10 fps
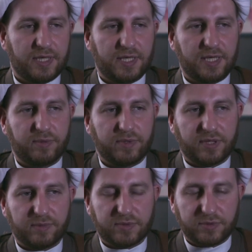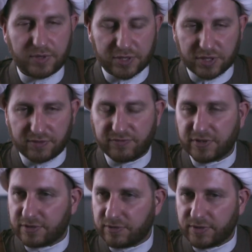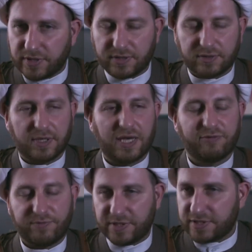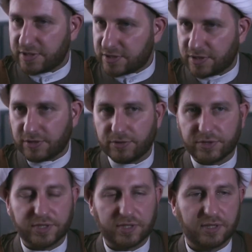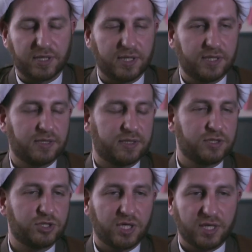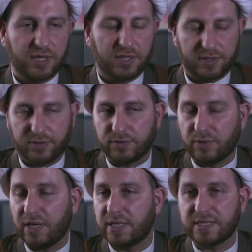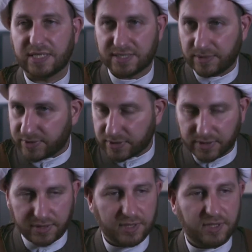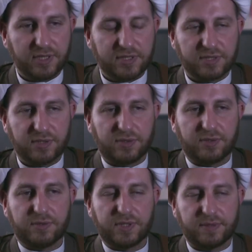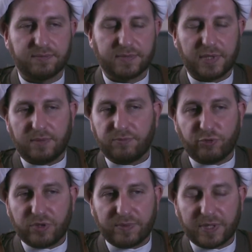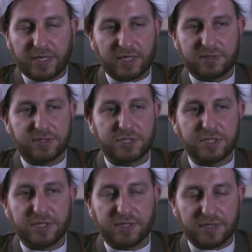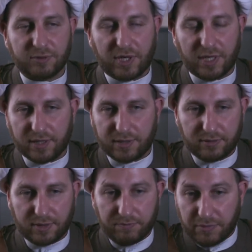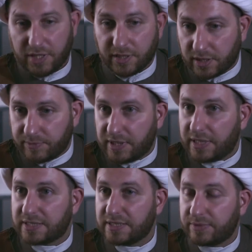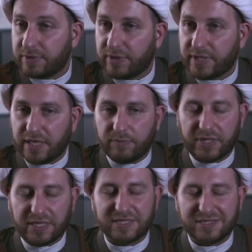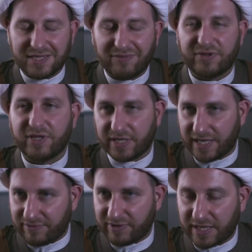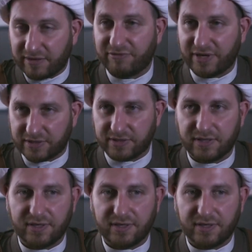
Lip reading: enable them to achieve victory, to have peace and security. And inshallah, dua is accepted. So we may not see the dua, immediately being accepted right now, but it's definitely having an effect.